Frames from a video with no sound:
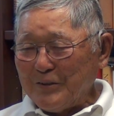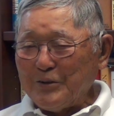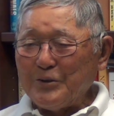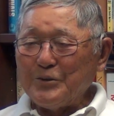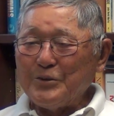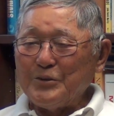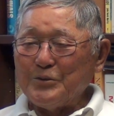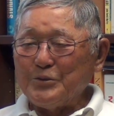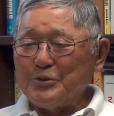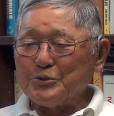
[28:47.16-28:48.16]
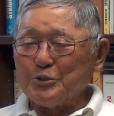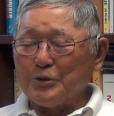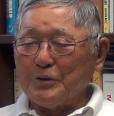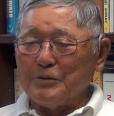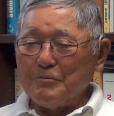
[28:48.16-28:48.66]
You're
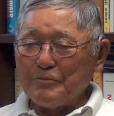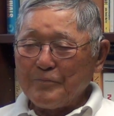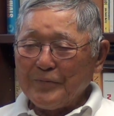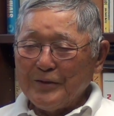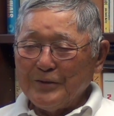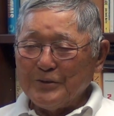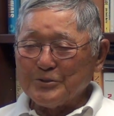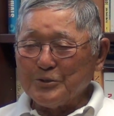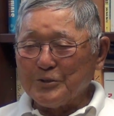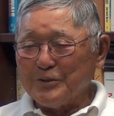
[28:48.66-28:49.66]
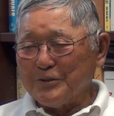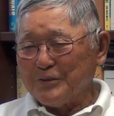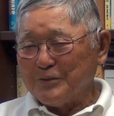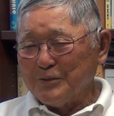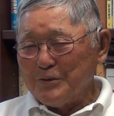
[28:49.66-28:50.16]
sort
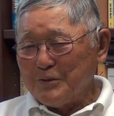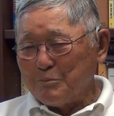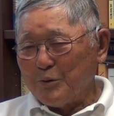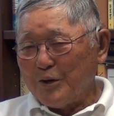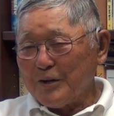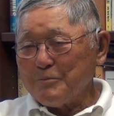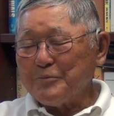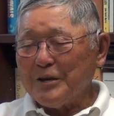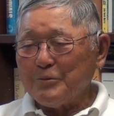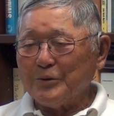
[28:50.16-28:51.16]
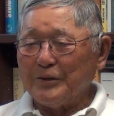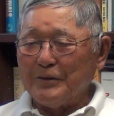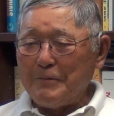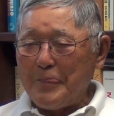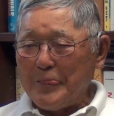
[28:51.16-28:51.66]
of brought up that
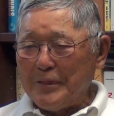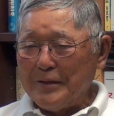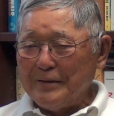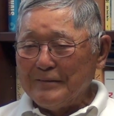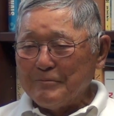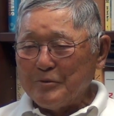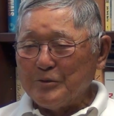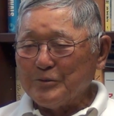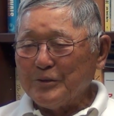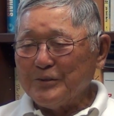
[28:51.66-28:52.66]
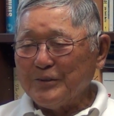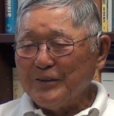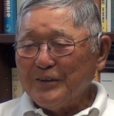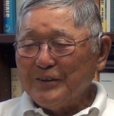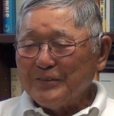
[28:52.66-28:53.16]
way. They
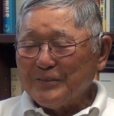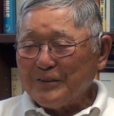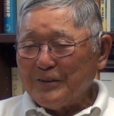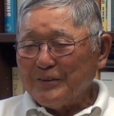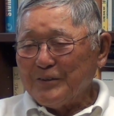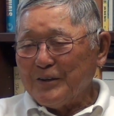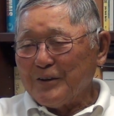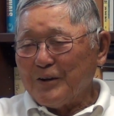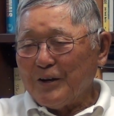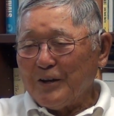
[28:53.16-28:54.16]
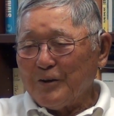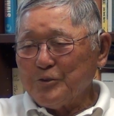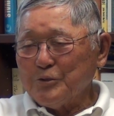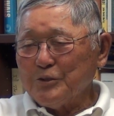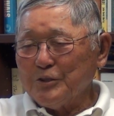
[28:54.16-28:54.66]
allow
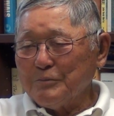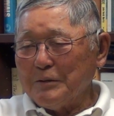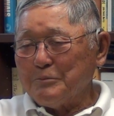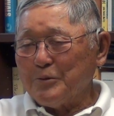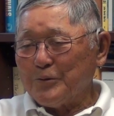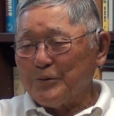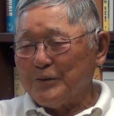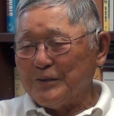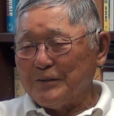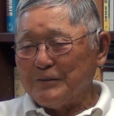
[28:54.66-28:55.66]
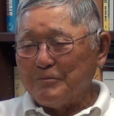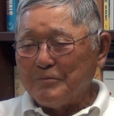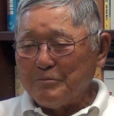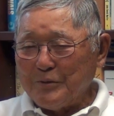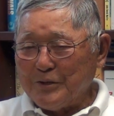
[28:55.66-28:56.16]
you a little bit more
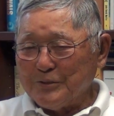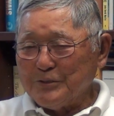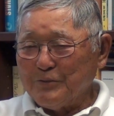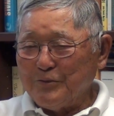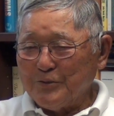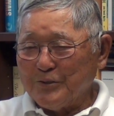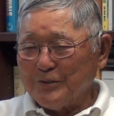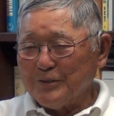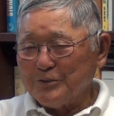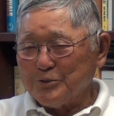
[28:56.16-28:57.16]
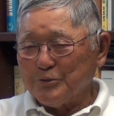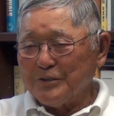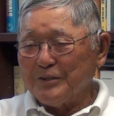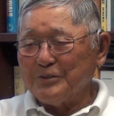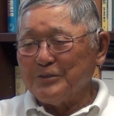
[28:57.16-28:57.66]
because if you're the
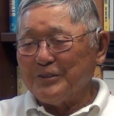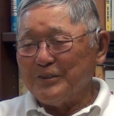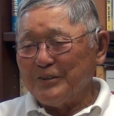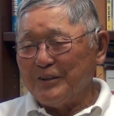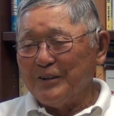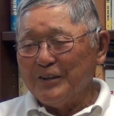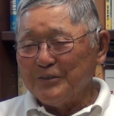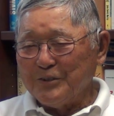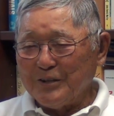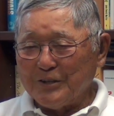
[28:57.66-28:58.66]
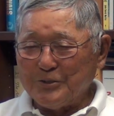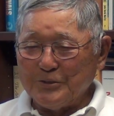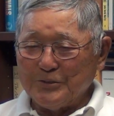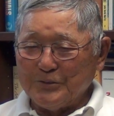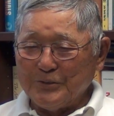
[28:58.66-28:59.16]
Chonan, they let
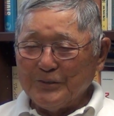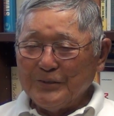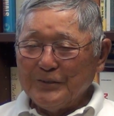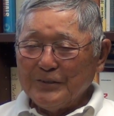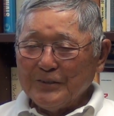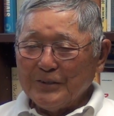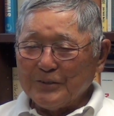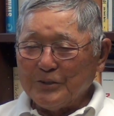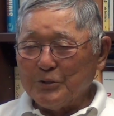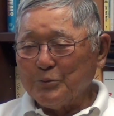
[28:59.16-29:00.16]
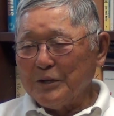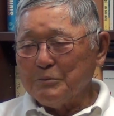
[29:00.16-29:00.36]
you get away